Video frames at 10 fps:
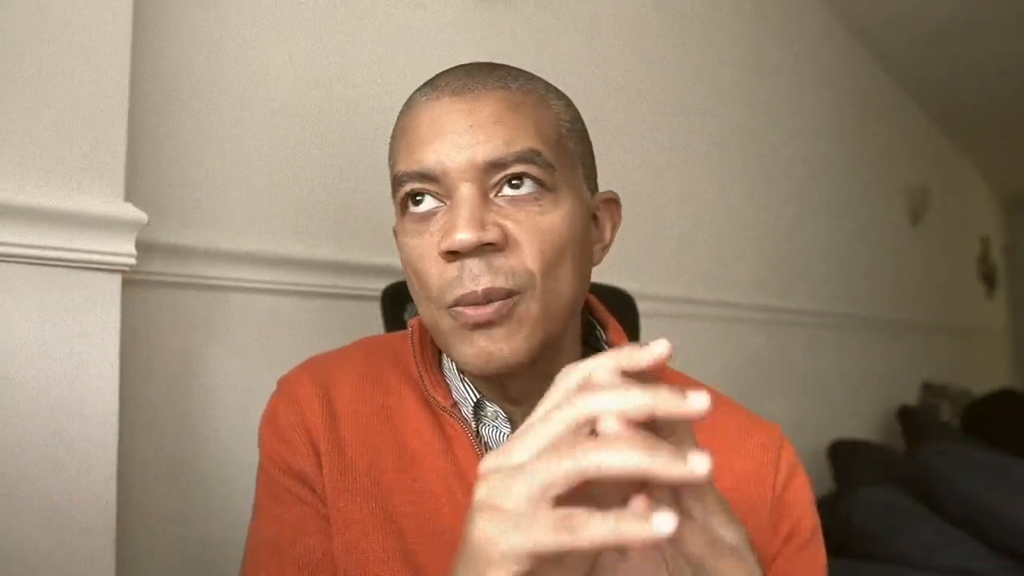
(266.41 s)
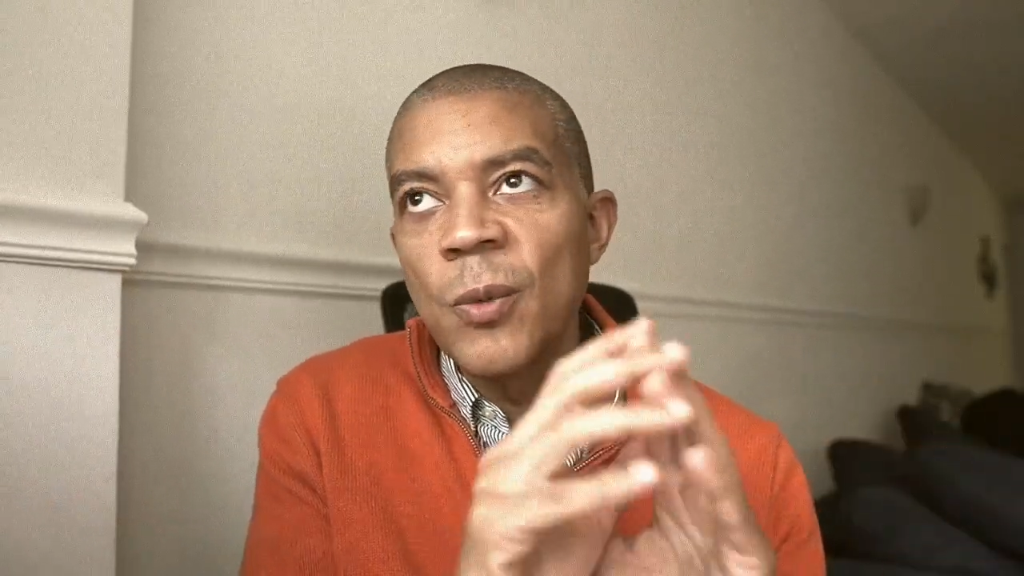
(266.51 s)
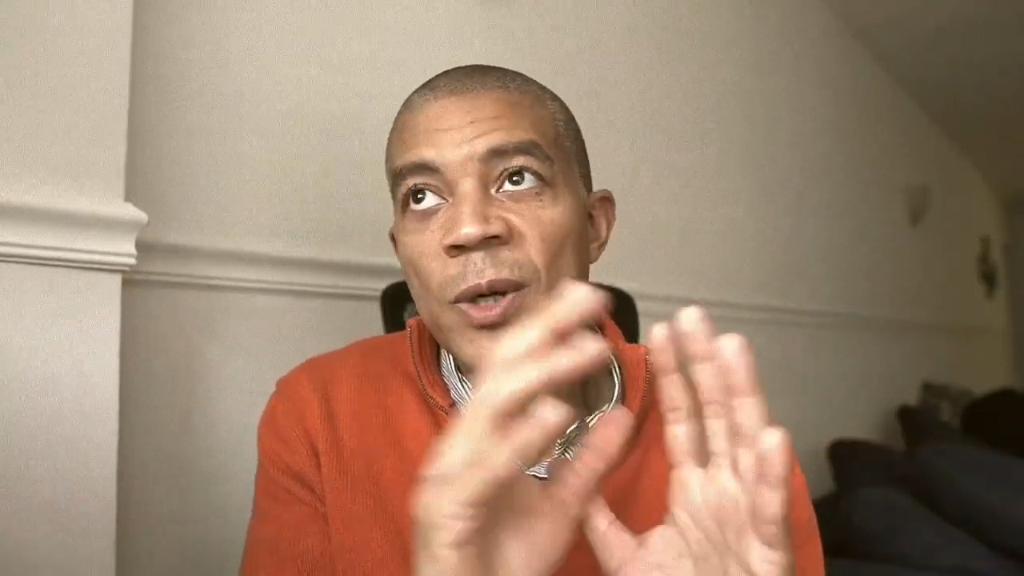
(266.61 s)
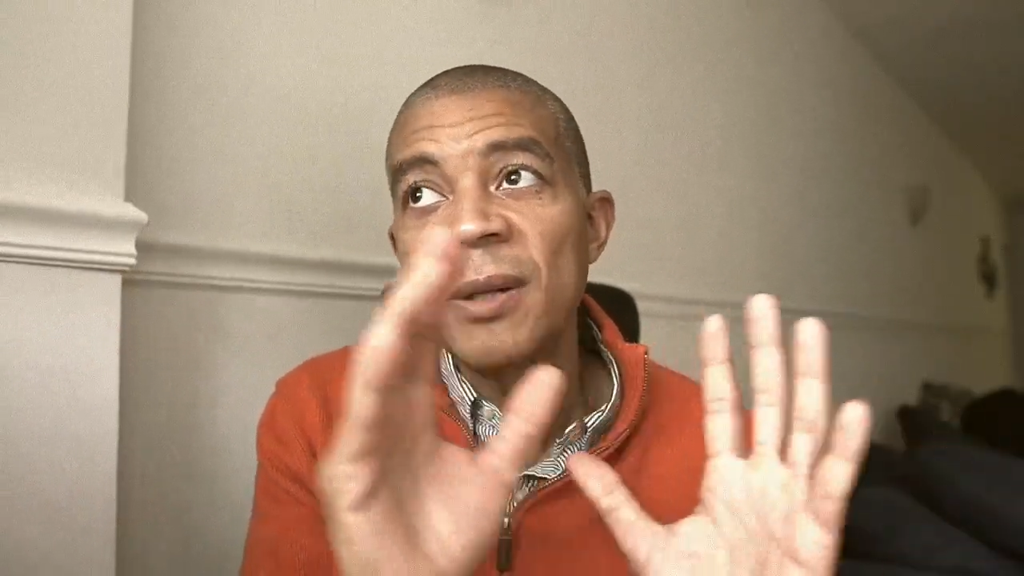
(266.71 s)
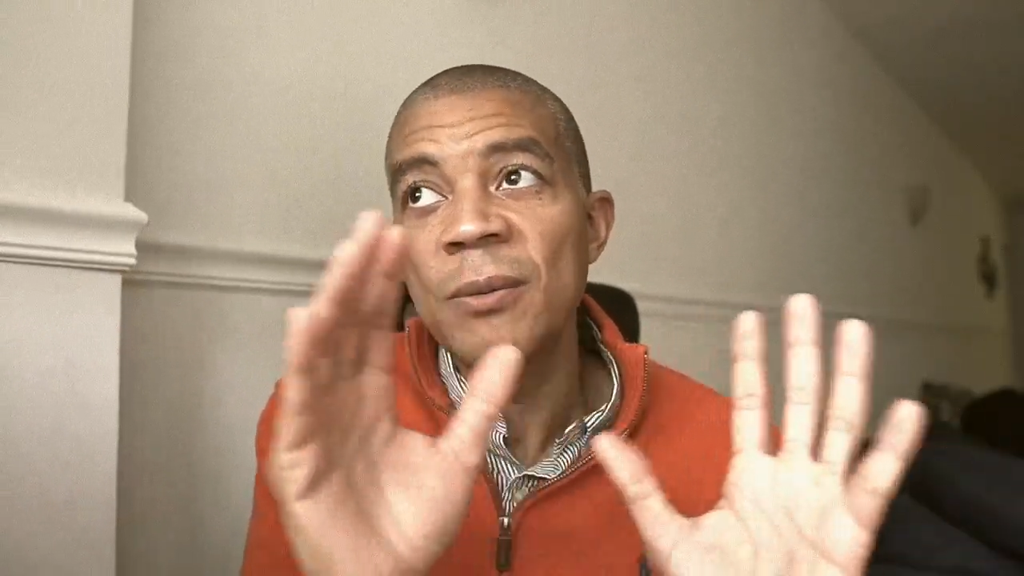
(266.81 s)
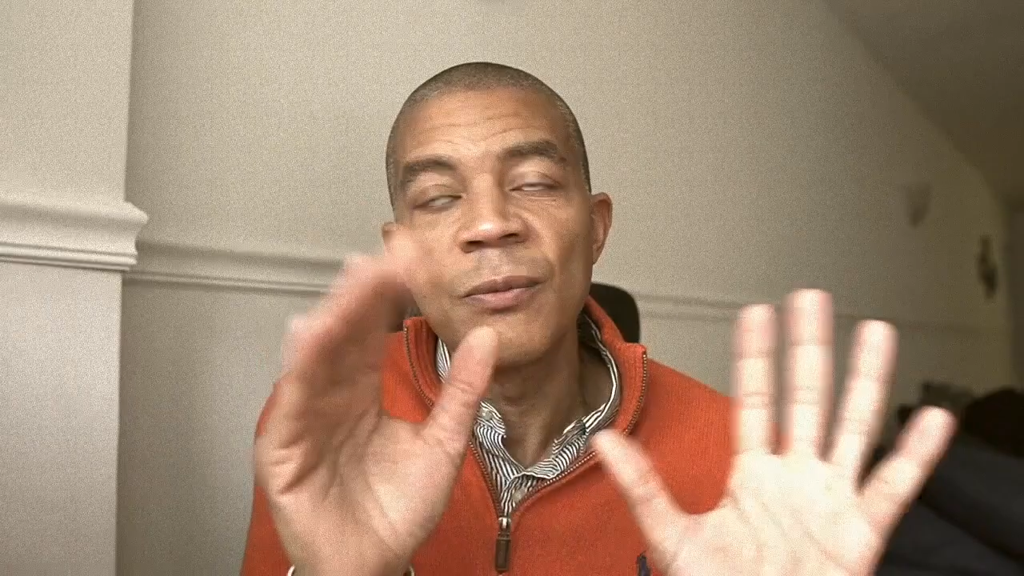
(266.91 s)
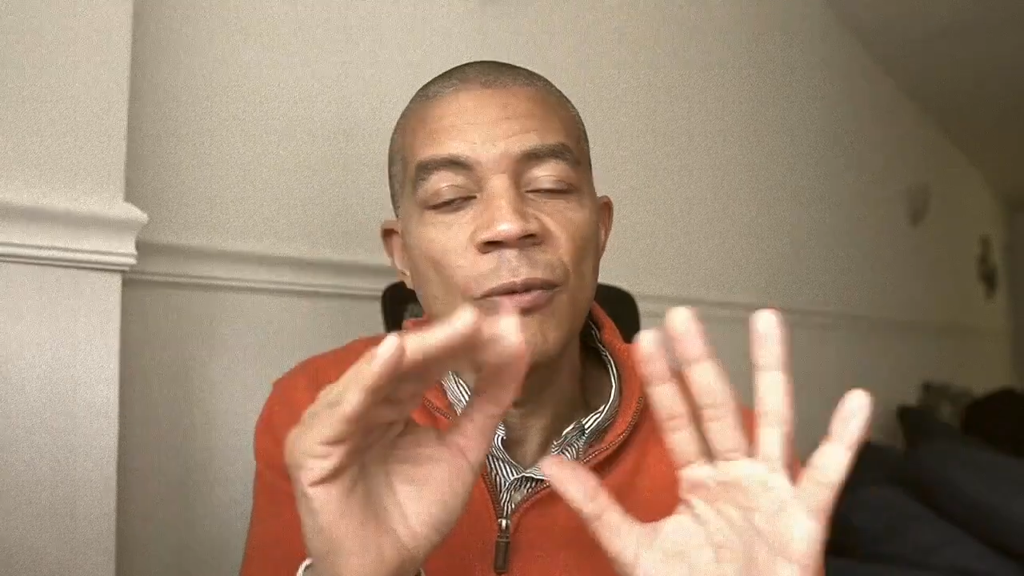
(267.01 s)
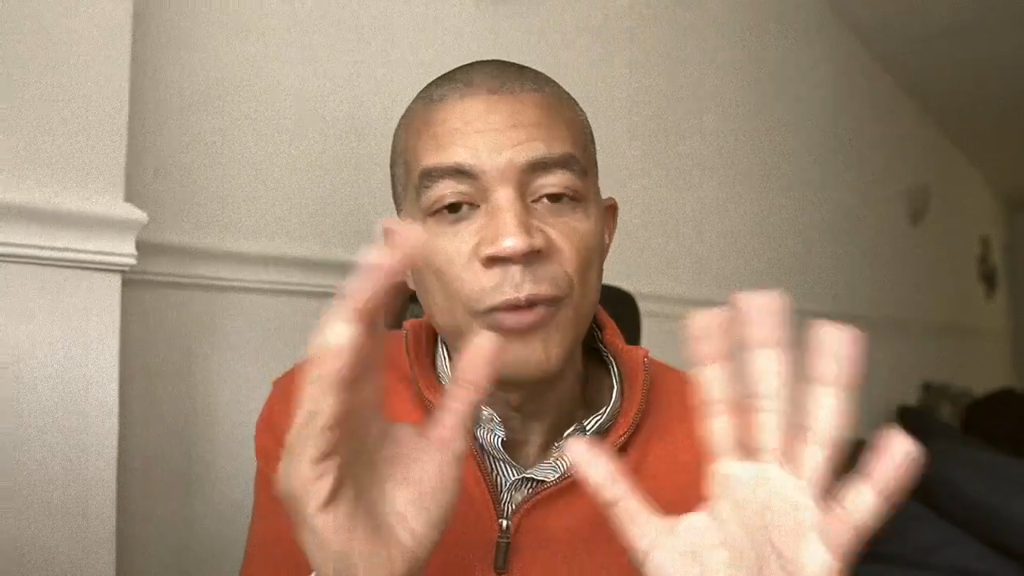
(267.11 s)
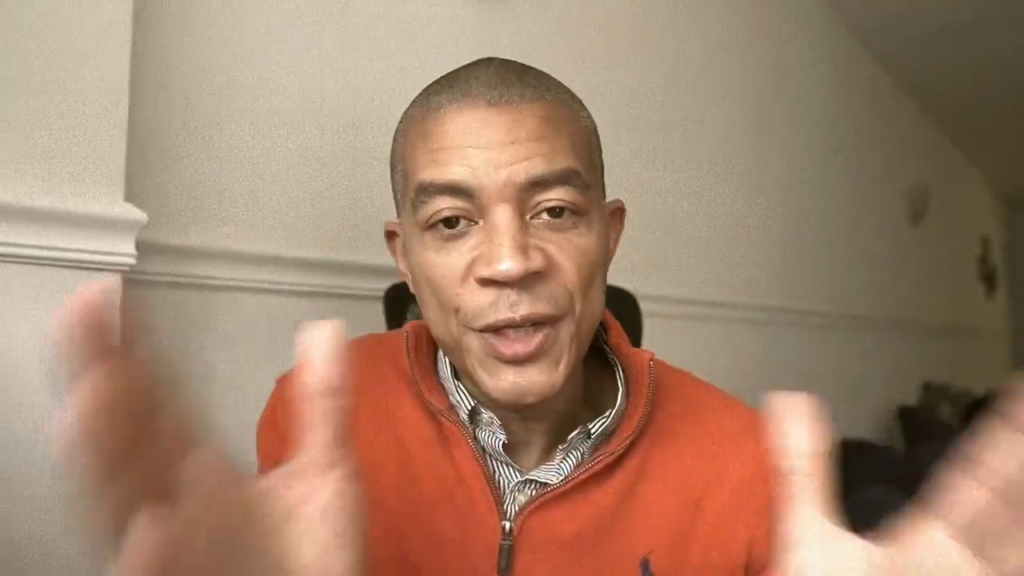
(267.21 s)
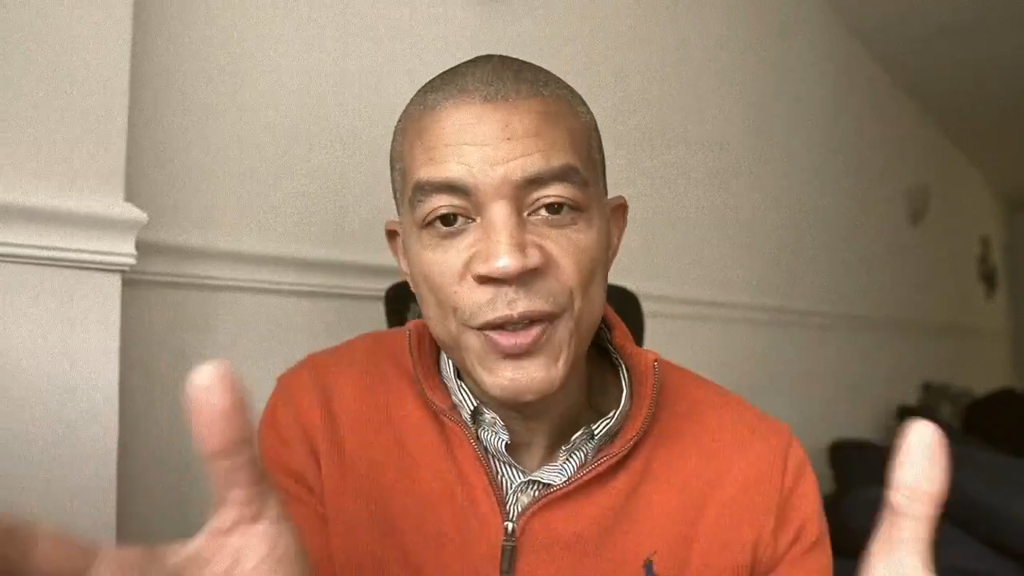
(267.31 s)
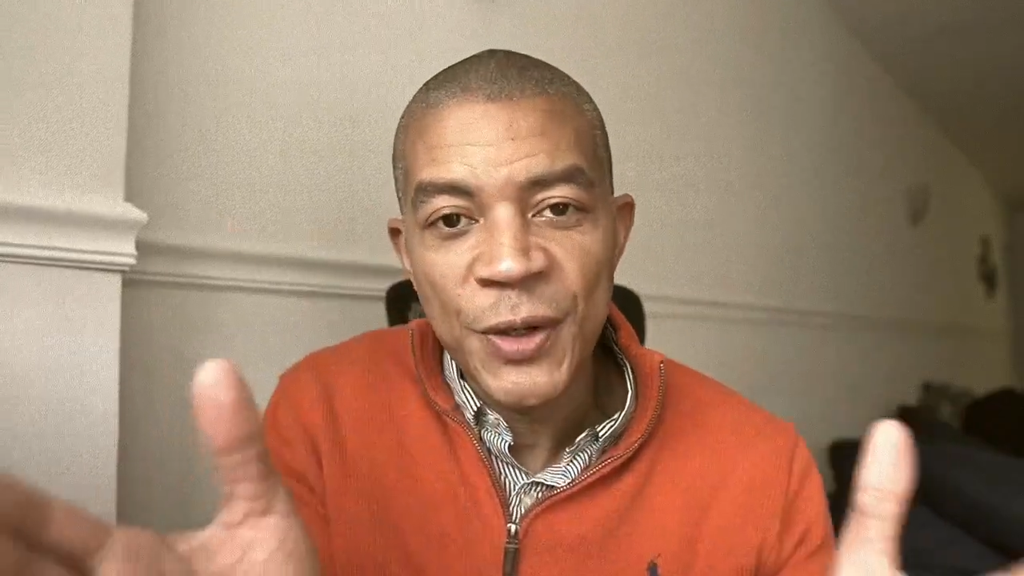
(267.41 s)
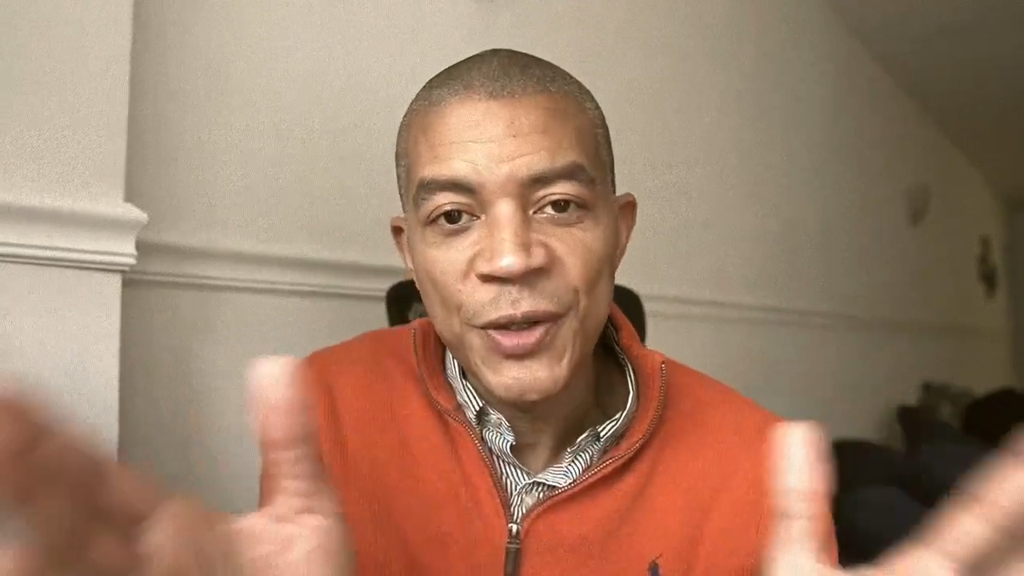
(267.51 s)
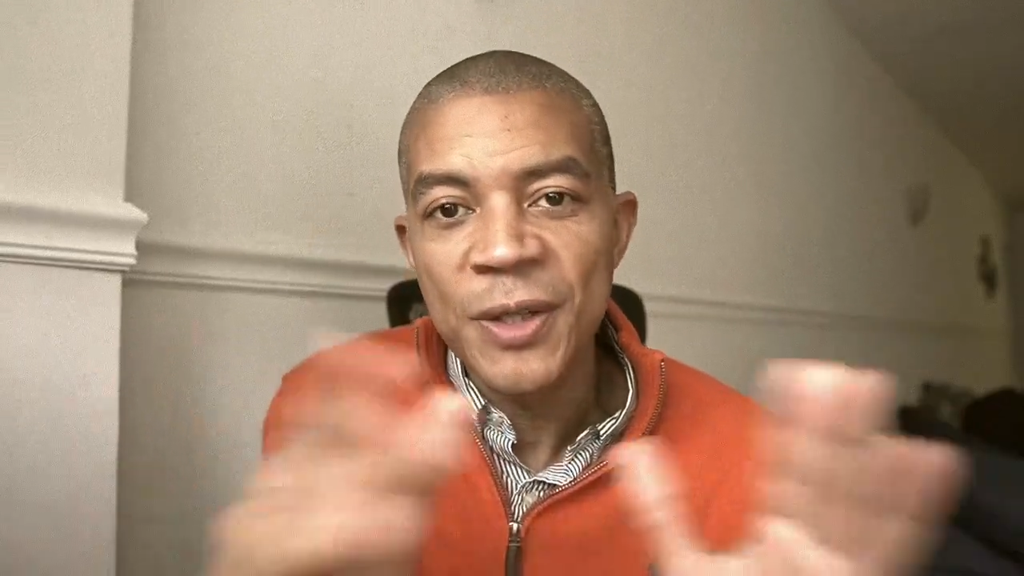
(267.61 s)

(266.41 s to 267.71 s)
what research